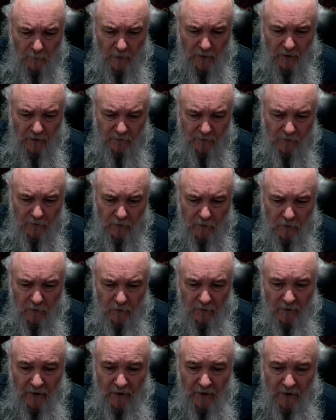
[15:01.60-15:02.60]
I saw
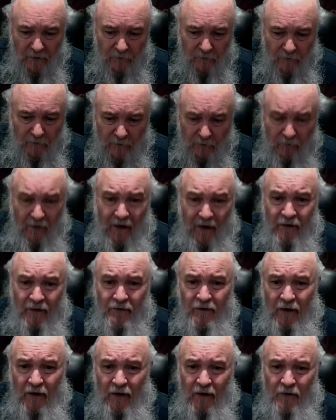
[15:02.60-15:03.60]
that the
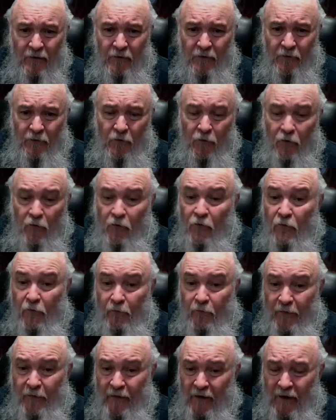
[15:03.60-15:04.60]
ragtag little group
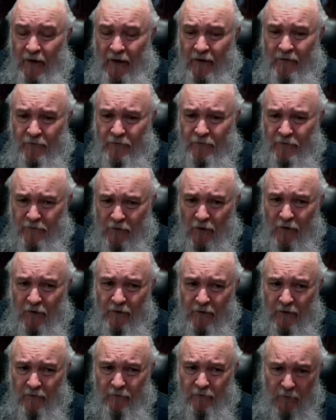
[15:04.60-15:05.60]
that I
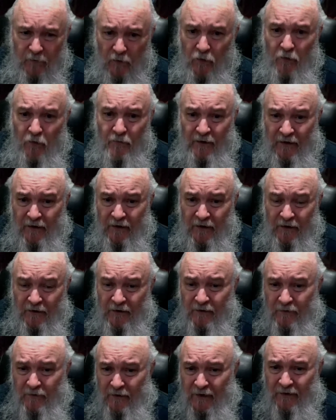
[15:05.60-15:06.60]
started forming
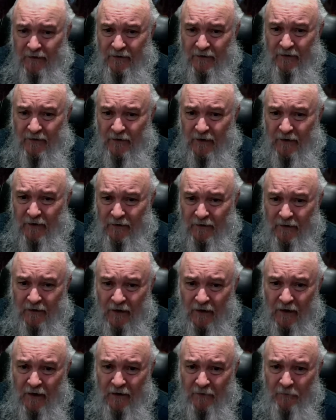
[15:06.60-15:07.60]
in
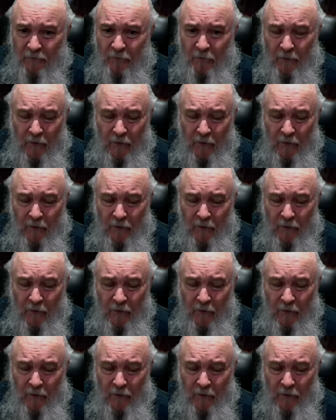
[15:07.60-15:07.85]
1999